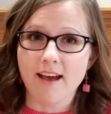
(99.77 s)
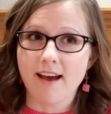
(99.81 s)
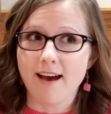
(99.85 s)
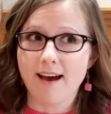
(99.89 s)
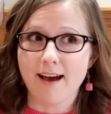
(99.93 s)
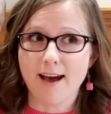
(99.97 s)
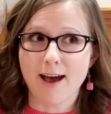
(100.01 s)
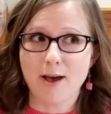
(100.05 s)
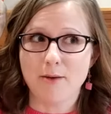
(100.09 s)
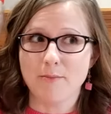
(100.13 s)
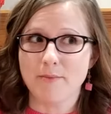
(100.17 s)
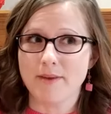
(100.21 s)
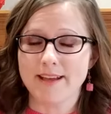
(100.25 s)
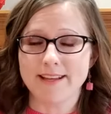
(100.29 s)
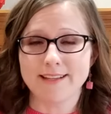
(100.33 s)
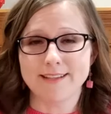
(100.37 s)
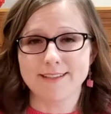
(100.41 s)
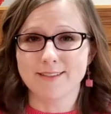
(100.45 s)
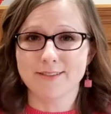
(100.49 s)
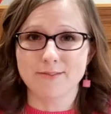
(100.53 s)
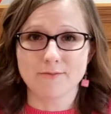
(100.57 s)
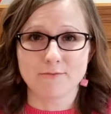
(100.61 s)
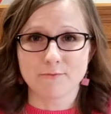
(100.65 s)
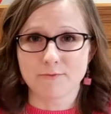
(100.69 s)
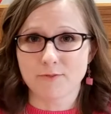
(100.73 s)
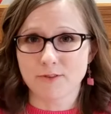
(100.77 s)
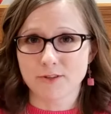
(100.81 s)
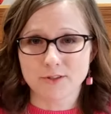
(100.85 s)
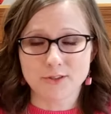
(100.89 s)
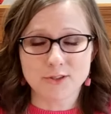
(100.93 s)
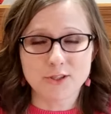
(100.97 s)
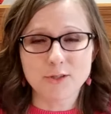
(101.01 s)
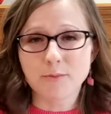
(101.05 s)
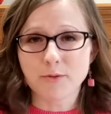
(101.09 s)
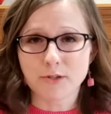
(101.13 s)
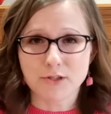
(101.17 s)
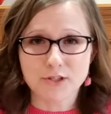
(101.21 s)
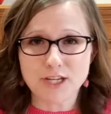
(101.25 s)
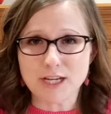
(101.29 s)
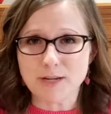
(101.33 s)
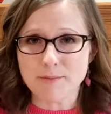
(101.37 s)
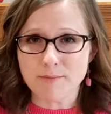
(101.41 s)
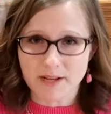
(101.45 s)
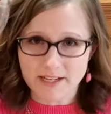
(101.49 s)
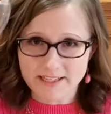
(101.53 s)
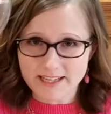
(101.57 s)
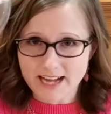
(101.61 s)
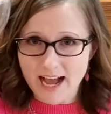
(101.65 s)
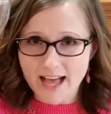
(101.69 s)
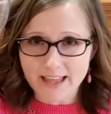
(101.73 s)
um and for super cheap,
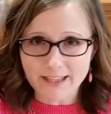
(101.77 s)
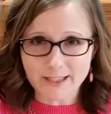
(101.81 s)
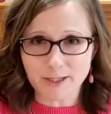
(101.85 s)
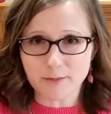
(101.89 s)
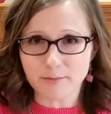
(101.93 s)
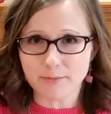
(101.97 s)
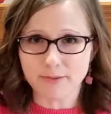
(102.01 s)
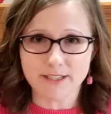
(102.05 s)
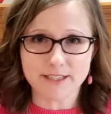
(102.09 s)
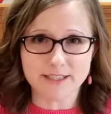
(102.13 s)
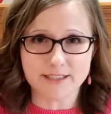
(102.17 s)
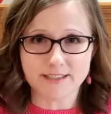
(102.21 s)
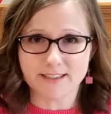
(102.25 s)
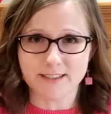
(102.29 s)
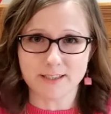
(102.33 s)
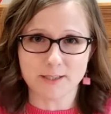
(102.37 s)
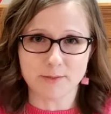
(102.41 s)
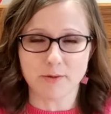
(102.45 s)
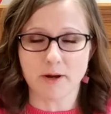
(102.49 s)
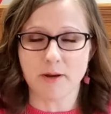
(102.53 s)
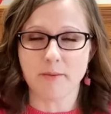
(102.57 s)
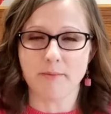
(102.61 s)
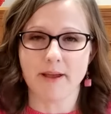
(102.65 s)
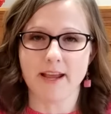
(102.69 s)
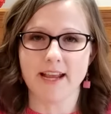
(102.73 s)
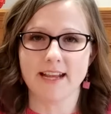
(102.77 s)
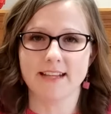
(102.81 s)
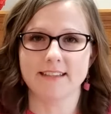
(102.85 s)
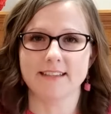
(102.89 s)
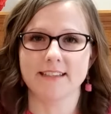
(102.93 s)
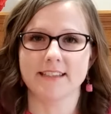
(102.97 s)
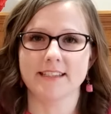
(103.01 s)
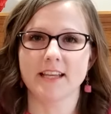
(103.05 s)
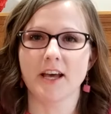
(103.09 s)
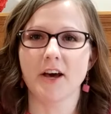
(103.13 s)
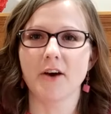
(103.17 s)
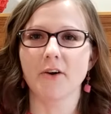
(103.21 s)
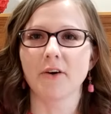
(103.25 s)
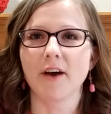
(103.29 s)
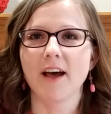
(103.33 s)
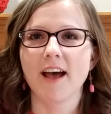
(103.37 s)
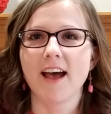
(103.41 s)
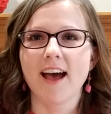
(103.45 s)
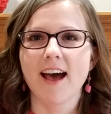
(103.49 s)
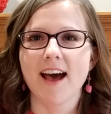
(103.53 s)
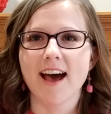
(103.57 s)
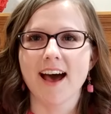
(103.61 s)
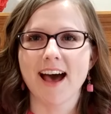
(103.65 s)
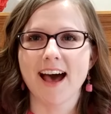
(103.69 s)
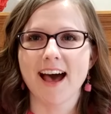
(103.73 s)
a dollar plus the spray paint. So
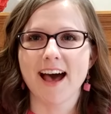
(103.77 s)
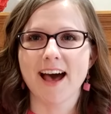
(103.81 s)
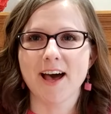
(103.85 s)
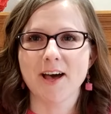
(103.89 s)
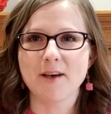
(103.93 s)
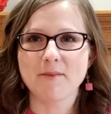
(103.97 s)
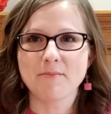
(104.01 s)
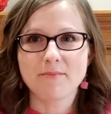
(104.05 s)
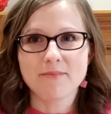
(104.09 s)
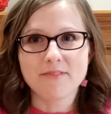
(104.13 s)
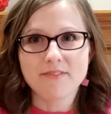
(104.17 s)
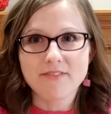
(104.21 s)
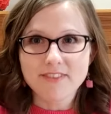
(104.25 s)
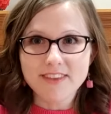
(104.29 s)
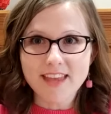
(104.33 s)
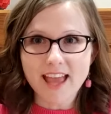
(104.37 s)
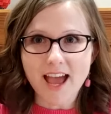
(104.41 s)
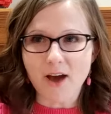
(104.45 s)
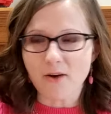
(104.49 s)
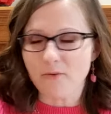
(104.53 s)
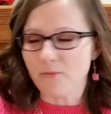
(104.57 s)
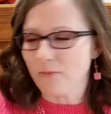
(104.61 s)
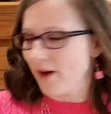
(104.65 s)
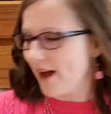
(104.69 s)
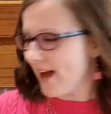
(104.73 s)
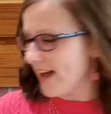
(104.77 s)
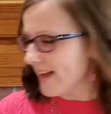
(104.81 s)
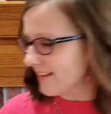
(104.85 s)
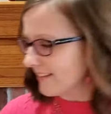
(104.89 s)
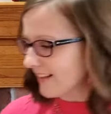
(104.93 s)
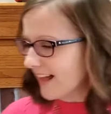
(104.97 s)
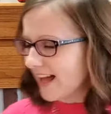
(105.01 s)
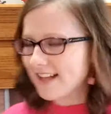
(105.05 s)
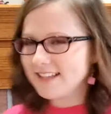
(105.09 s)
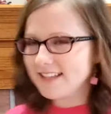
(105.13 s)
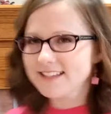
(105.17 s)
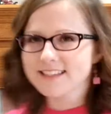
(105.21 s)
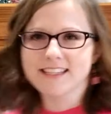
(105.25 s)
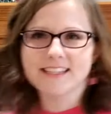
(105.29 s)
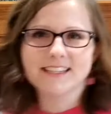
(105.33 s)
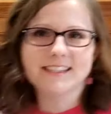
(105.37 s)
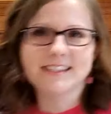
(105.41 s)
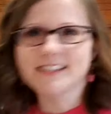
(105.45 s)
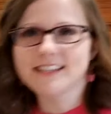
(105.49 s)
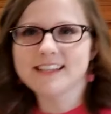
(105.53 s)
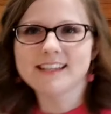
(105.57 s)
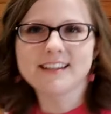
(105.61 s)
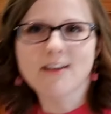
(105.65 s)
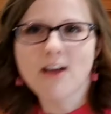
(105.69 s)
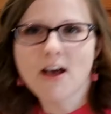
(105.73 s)
um yeah, wine glasses
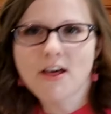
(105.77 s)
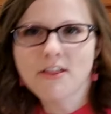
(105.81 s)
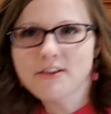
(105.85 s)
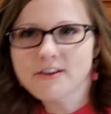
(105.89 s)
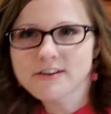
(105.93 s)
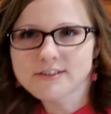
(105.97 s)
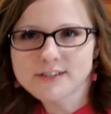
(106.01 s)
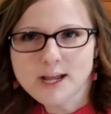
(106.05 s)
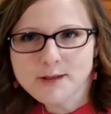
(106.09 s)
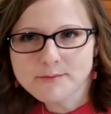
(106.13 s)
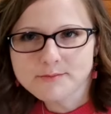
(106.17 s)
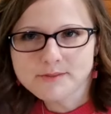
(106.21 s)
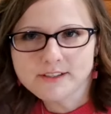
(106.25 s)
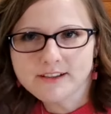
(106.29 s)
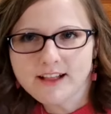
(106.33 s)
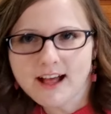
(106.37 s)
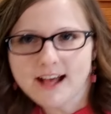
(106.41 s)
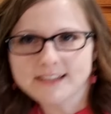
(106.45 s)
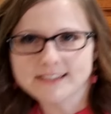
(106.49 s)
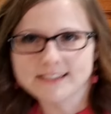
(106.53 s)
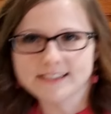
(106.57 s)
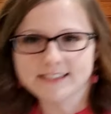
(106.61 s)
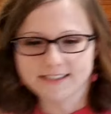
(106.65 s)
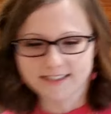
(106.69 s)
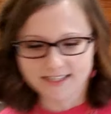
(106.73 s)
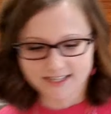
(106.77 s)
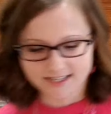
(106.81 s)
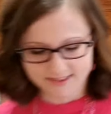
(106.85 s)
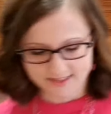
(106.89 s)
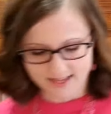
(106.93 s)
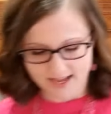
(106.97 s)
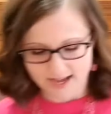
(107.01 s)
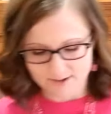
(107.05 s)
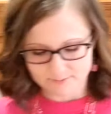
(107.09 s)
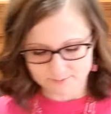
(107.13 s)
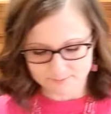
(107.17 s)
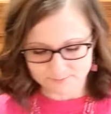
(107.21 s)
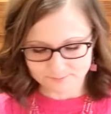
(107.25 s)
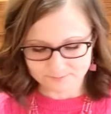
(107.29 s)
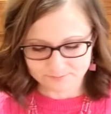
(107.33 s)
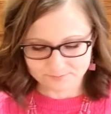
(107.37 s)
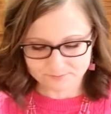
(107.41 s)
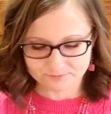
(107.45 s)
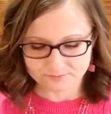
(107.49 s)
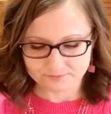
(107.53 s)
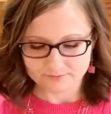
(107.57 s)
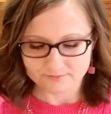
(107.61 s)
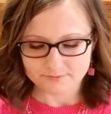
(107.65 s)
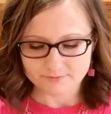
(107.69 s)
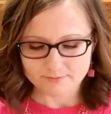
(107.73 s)
and other types of glasses like that.
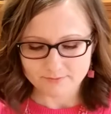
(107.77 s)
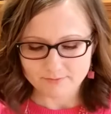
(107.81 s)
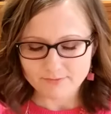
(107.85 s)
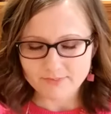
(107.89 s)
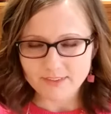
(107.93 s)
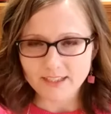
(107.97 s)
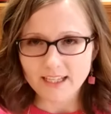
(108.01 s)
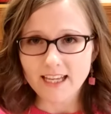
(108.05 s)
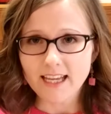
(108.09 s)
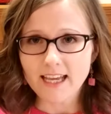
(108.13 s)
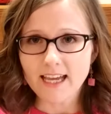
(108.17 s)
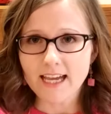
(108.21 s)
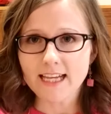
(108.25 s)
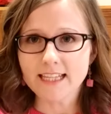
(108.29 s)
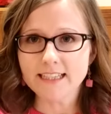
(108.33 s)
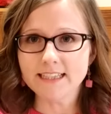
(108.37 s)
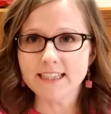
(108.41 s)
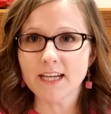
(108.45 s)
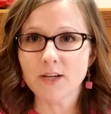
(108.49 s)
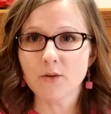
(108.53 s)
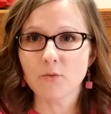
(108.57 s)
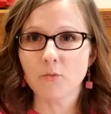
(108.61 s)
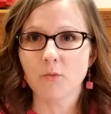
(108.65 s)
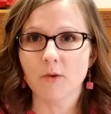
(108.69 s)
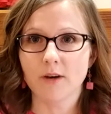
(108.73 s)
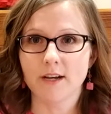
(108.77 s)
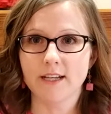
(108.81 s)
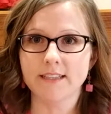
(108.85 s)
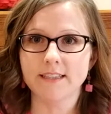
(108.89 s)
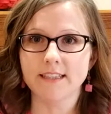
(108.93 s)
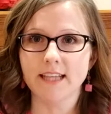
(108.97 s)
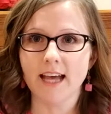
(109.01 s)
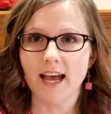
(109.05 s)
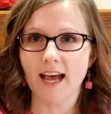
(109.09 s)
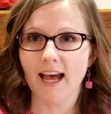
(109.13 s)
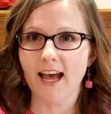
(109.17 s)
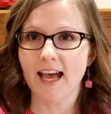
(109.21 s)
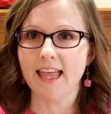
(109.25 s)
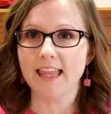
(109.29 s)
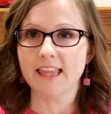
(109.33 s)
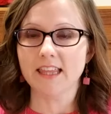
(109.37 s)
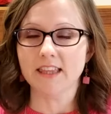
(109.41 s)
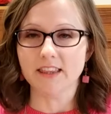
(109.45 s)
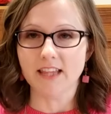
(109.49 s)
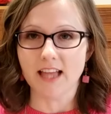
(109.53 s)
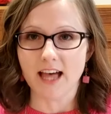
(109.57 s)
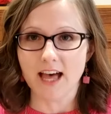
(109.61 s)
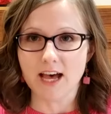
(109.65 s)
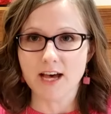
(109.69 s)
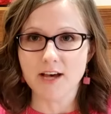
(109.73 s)
And then one that I
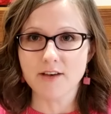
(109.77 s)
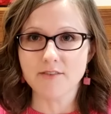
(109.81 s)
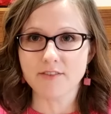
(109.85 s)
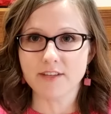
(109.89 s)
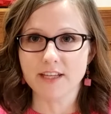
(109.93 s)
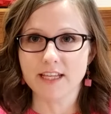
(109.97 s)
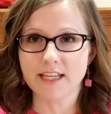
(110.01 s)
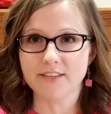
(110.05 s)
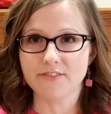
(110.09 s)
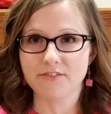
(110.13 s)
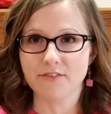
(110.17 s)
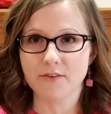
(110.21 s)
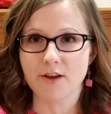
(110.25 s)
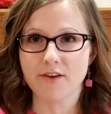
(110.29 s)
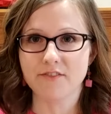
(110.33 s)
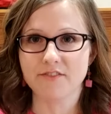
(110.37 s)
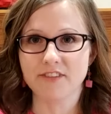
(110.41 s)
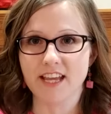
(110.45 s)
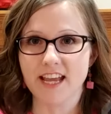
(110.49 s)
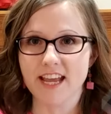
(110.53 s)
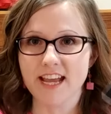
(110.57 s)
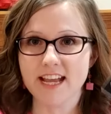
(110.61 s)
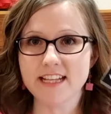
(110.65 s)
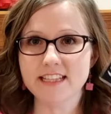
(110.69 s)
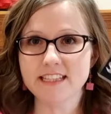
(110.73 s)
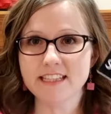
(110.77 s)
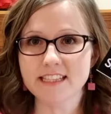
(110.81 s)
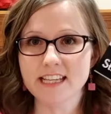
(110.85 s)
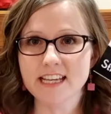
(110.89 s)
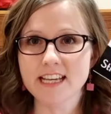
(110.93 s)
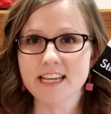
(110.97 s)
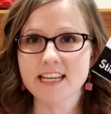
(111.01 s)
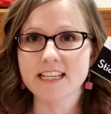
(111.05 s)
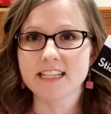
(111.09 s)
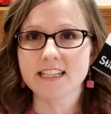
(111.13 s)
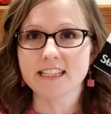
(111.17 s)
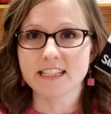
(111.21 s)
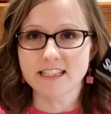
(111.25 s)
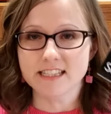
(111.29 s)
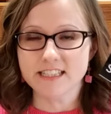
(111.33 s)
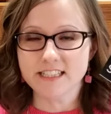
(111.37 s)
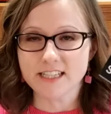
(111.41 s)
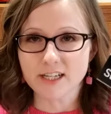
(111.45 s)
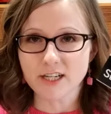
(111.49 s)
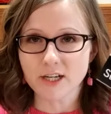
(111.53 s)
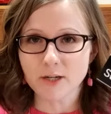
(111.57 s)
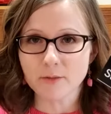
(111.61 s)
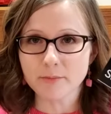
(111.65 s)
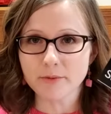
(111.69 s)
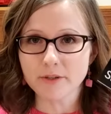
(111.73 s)
love, and if you have kids,
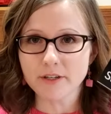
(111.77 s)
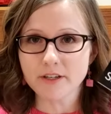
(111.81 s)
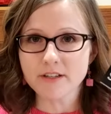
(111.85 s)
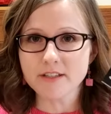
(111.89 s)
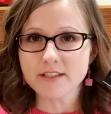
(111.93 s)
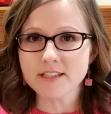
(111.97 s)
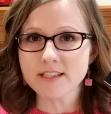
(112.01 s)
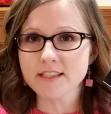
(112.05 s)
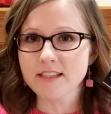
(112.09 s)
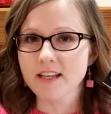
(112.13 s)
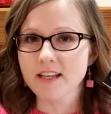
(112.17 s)
sticker books.